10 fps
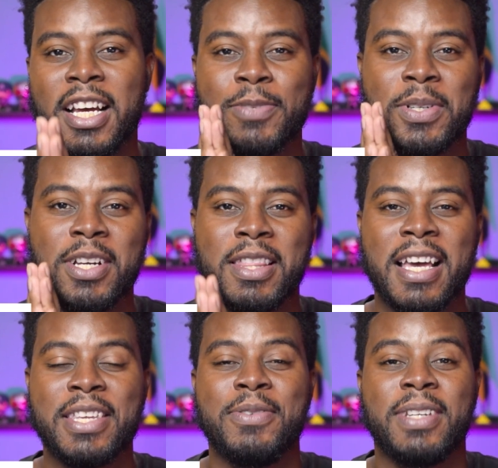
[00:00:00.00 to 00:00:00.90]
A special
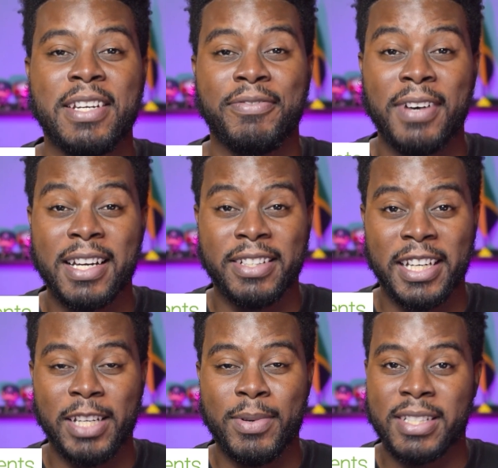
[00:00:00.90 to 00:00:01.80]
thank you to Envato
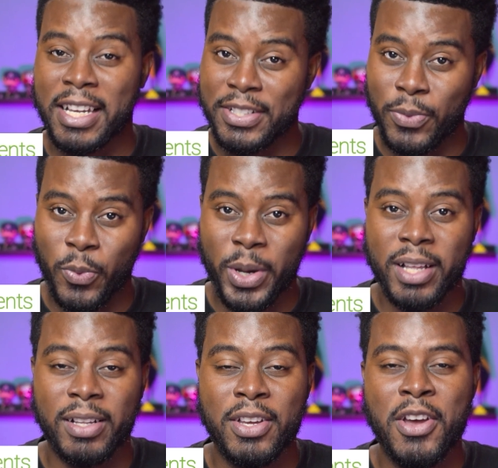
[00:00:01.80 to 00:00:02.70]
Elements as
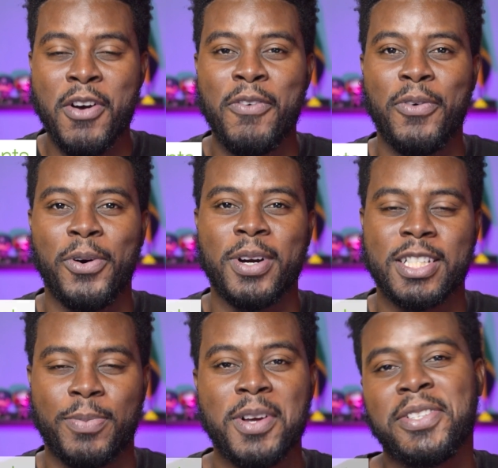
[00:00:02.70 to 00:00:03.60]
well for
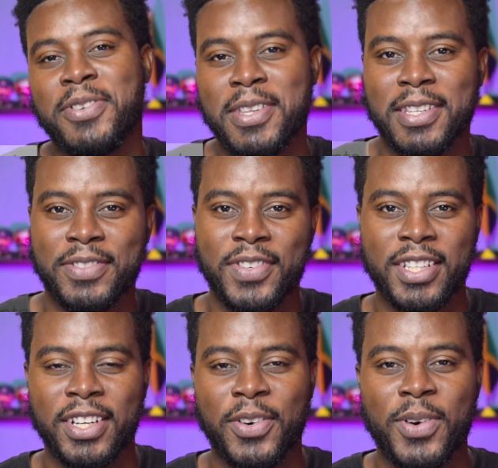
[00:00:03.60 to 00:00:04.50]
sponsoring this
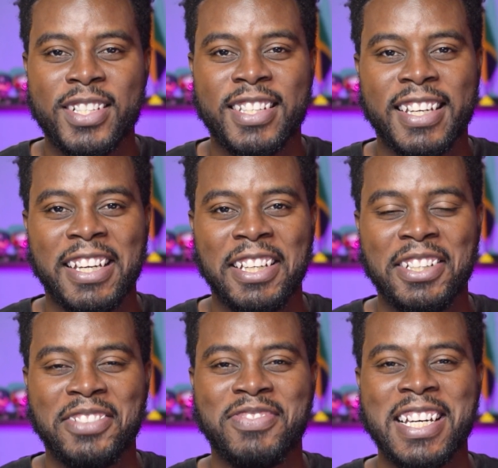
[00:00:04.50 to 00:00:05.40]
video. Once again,
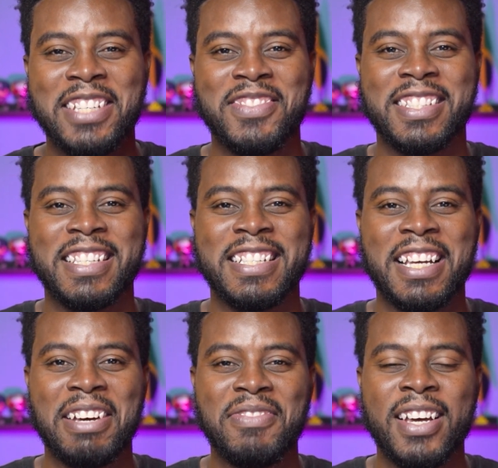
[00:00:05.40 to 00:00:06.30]
my name is
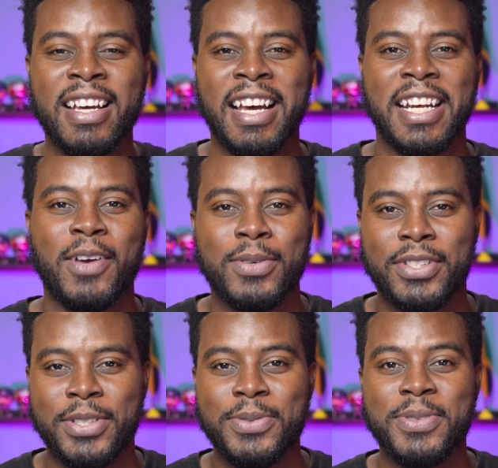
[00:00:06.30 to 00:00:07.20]
CJam, and I will
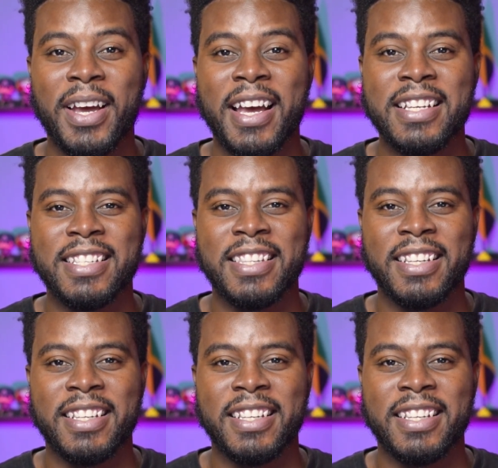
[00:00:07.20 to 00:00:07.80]
see you guys in